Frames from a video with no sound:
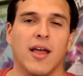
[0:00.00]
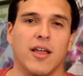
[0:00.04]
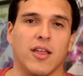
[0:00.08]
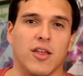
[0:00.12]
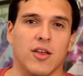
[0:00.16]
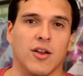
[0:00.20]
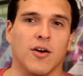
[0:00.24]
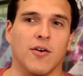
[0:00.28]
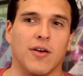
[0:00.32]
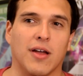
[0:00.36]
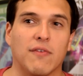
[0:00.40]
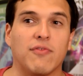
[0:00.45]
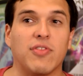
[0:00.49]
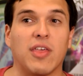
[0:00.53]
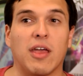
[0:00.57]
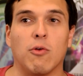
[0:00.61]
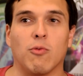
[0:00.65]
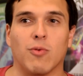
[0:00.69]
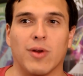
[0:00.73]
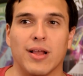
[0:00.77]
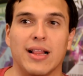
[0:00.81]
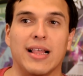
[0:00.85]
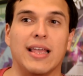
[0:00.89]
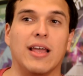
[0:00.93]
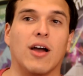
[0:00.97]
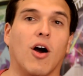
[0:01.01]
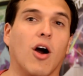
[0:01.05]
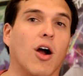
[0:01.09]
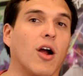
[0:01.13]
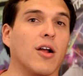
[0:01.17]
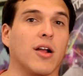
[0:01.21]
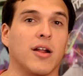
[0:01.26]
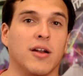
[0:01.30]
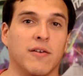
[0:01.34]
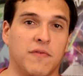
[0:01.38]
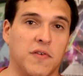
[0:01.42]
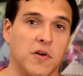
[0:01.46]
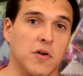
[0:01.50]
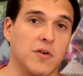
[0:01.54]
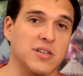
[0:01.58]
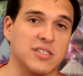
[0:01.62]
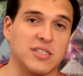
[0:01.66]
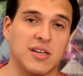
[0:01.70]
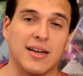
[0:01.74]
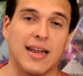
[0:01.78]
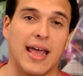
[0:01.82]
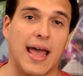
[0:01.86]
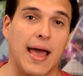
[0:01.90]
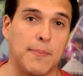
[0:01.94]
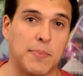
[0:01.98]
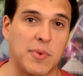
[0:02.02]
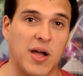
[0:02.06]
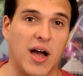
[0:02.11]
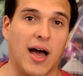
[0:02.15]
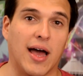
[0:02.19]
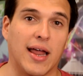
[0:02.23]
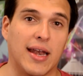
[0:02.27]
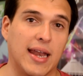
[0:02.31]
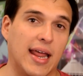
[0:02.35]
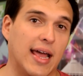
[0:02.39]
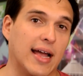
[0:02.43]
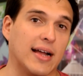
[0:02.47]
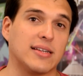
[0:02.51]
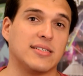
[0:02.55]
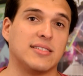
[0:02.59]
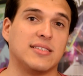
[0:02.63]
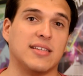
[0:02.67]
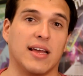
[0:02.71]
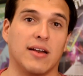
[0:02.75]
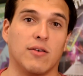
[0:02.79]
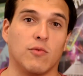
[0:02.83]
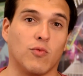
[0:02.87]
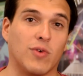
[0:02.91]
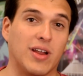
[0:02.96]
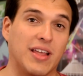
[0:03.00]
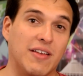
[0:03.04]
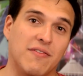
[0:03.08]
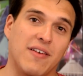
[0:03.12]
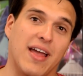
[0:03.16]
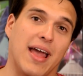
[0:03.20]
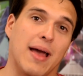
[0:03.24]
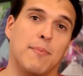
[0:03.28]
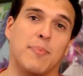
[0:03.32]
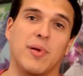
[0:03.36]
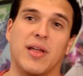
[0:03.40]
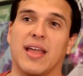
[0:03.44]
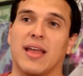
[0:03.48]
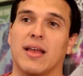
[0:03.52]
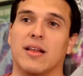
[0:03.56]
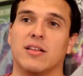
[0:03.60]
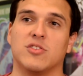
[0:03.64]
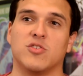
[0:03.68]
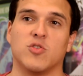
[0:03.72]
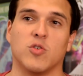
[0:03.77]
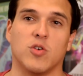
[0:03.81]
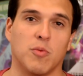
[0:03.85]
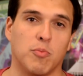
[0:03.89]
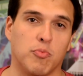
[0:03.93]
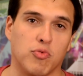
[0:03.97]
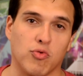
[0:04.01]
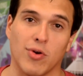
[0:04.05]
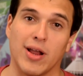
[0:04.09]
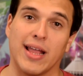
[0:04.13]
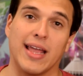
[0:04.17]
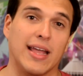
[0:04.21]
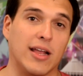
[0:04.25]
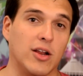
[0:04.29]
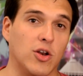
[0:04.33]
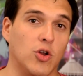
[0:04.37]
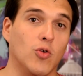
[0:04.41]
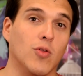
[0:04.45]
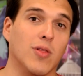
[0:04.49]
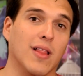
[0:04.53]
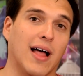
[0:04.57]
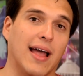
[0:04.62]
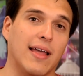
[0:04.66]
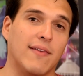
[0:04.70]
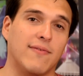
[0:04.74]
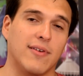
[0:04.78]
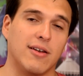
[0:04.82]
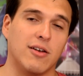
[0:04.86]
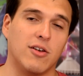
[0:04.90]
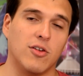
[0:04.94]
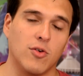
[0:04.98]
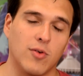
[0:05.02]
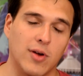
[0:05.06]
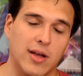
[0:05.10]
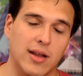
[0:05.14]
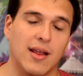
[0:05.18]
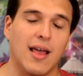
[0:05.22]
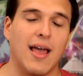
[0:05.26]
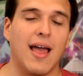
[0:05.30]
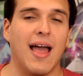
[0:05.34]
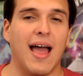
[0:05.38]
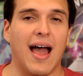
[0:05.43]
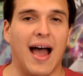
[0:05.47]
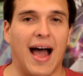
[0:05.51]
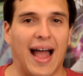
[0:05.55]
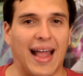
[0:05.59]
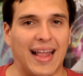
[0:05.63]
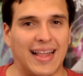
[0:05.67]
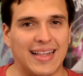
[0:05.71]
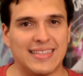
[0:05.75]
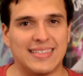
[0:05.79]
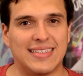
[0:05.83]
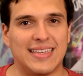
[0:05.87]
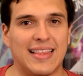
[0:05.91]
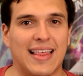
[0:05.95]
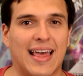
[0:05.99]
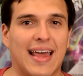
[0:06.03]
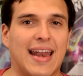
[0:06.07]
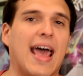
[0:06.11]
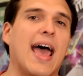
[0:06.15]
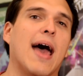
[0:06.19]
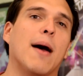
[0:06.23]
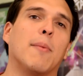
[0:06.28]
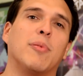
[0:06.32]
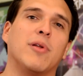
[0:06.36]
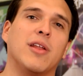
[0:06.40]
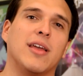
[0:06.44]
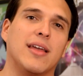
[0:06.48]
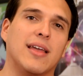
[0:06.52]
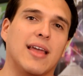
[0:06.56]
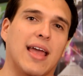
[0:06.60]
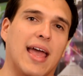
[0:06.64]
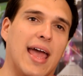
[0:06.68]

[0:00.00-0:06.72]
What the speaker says: If they really are going to focus on Epcot next and revamping it and sort of bringing new life into it, I can see that happening.